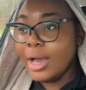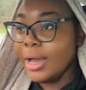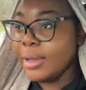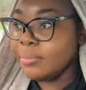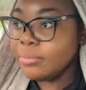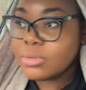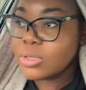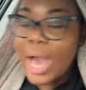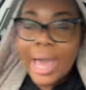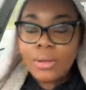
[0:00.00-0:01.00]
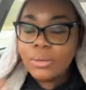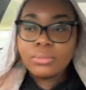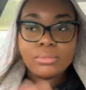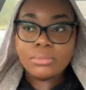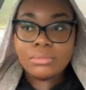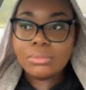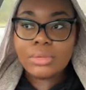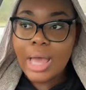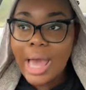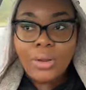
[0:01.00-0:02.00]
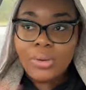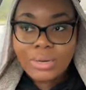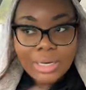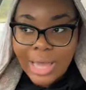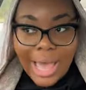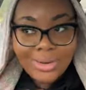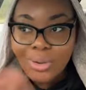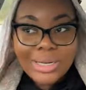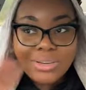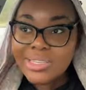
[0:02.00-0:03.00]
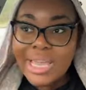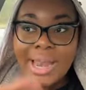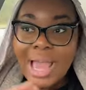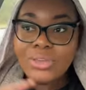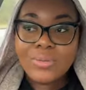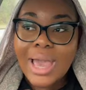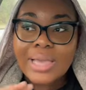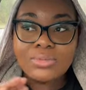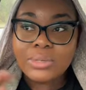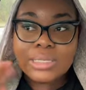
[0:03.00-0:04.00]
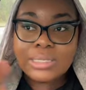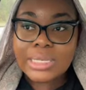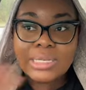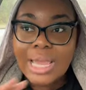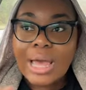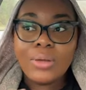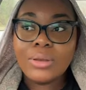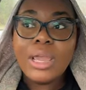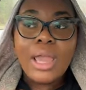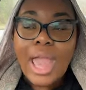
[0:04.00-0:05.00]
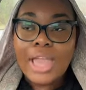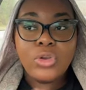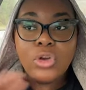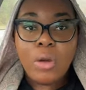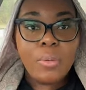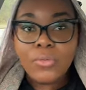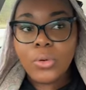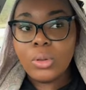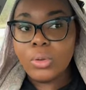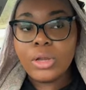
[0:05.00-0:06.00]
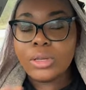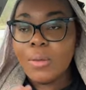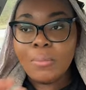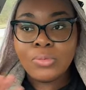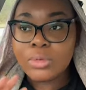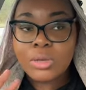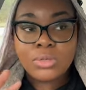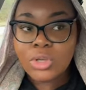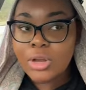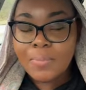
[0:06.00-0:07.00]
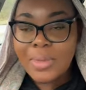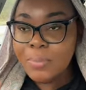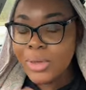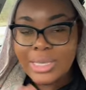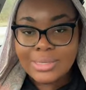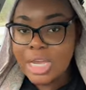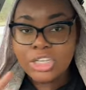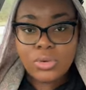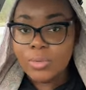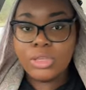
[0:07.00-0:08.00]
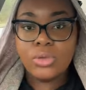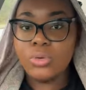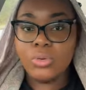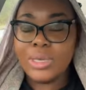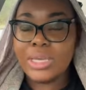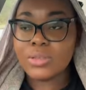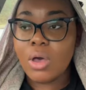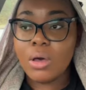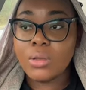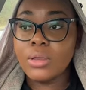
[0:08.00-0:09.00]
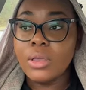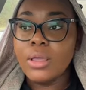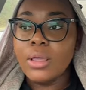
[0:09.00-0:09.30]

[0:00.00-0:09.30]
Um, so I don't, I don't, I don't understand how you guys really sit down and you go before Lord com concerning people and he's not showing you who he has called.